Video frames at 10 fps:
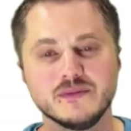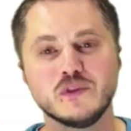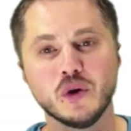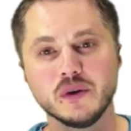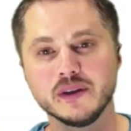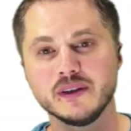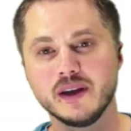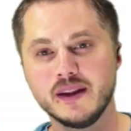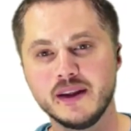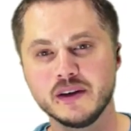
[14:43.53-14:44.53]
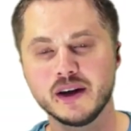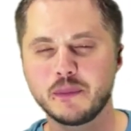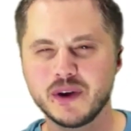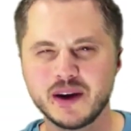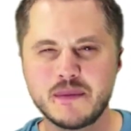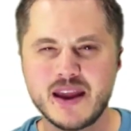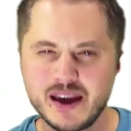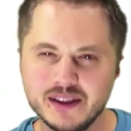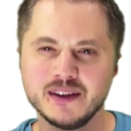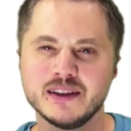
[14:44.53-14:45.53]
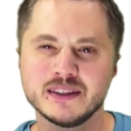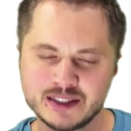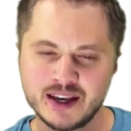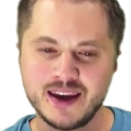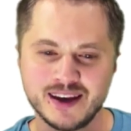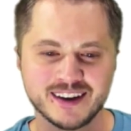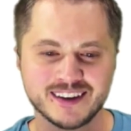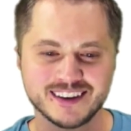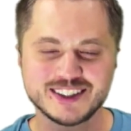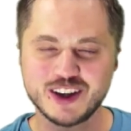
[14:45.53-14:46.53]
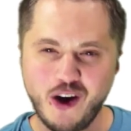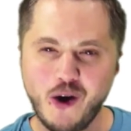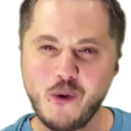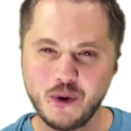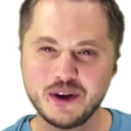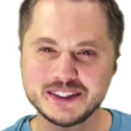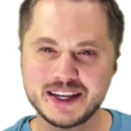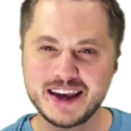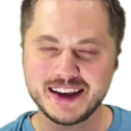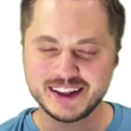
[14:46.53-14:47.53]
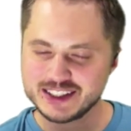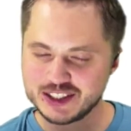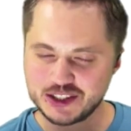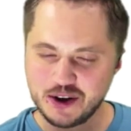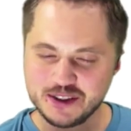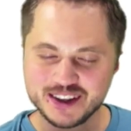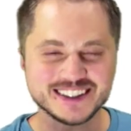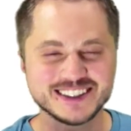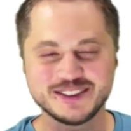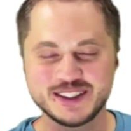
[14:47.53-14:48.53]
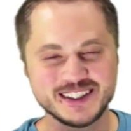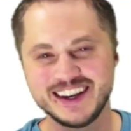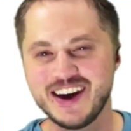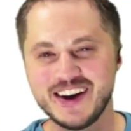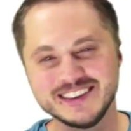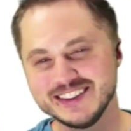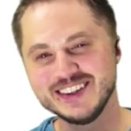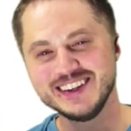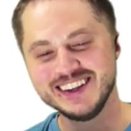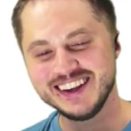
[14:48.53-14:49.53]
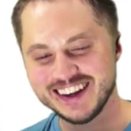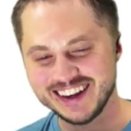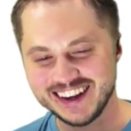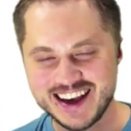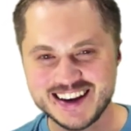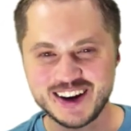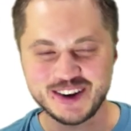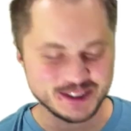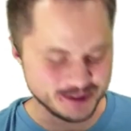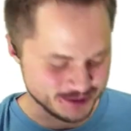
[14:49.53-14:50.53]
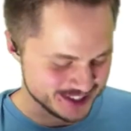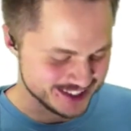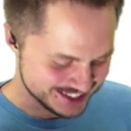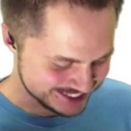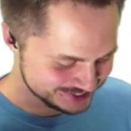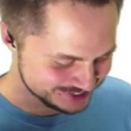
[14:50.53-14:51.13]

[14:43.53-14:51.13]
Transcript: Totally. And then you're like, but I'm nailing this take. It's all one take. Let's show this. But no, edit always wins.